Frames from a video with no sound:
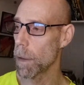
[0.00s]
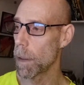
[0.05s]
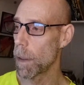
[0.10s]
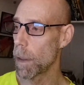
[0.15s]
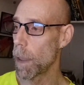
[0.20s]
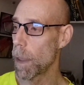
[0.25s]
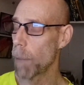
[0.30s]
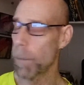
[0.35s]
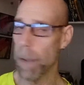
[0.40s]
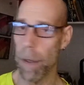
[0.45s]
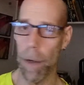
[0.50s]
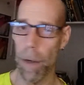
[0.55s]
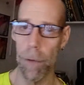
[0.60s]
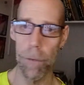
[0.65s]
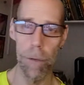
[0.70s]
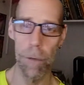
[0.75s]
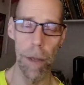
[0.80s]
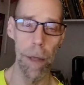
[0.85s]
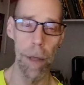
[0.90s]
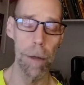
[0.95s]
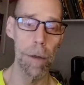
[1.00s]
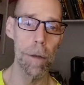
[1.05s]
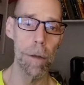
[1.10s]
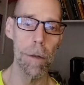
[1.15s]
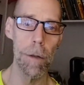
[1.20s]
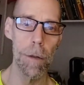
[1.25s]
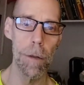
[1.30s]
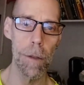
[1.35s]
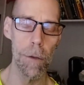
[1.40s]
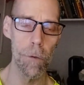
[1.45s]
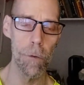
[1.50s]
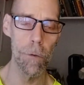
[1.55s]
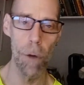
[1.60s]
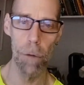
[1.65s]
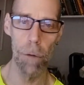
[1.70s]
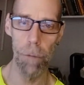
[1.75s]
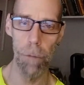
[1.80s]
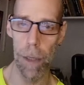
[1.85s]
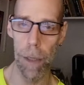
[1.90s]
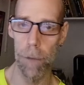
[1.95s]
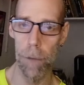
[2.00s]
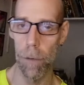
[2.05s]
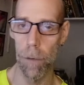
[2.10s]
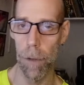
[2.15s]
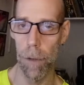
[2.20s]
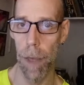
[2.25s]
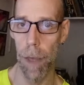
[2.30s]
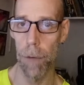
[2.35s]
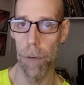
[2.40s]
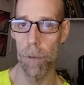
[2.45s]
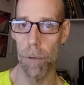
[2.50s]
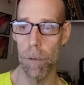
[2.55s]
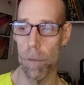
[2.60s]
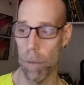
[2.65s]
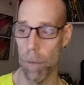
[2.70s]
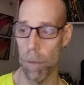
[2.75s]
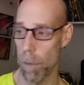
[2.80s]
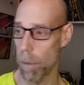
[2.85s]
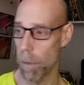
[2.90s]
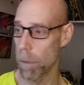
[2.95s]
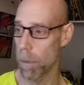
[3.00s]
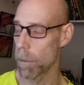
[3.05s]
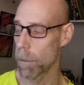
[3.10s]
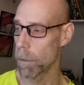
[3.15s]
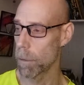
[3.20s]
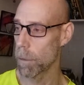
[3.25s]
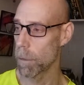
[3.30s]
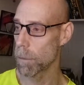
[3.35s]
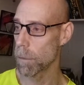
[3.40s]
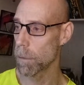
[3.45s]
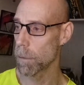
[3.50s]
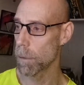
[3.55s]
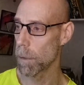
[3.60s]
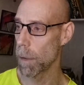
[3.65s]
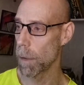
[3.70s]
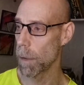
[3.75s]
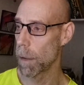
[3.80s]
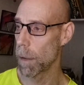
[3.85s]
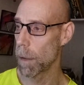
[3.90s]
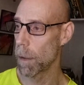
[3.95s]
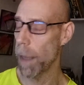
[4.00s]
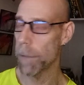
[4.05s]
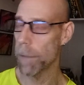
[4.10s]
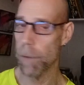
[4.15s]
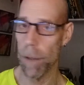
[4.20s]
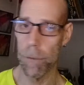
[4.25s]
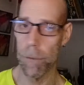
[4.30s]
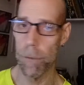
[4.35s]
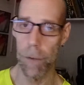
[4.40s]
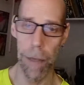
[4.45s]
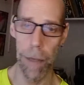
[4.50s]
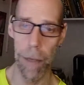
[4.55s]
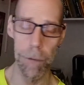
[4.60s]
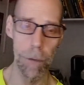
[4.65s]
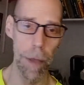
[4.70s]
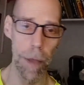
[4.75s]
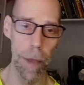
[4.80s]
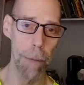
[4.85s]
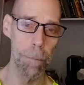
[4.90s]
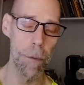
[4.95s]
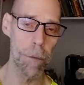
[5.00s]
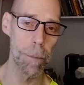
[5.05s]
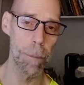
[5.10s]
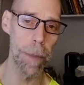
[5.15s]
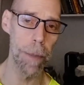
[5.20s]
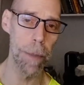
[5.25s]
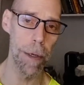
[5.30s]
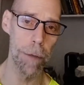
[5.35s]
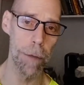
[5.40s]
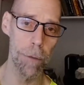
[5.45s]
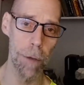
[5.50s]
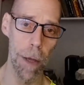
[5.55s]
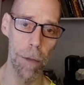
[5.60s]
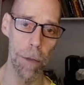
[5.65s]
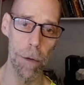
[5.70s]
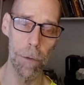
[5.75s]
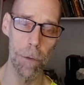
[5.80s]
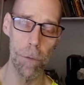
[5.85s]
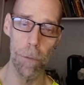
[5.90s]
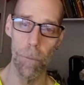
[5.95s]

because then there's no reconciliation. It's us against them, it's me against others.